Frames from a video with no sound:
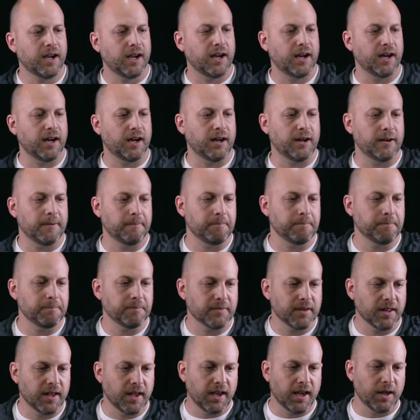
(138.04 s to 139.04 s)

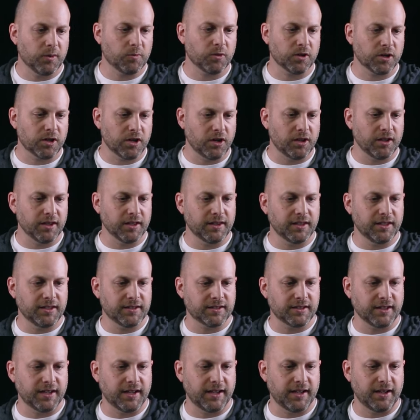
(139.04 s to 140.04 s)
And we're calling
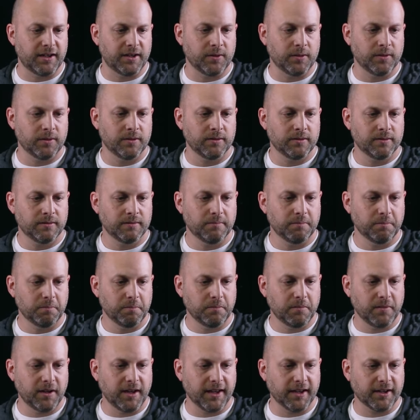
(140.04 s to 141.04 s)
these now
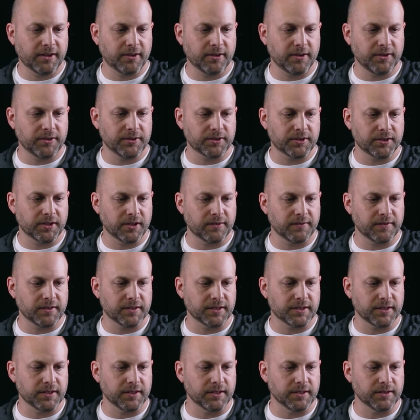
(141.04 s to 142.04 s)

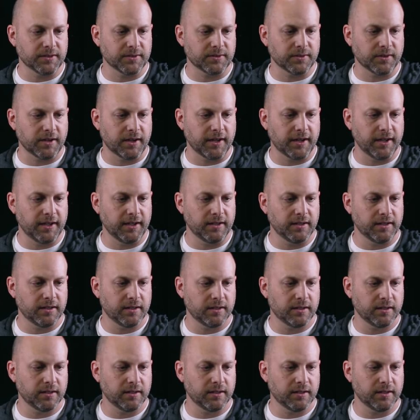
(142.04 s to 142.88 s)
microservices, right?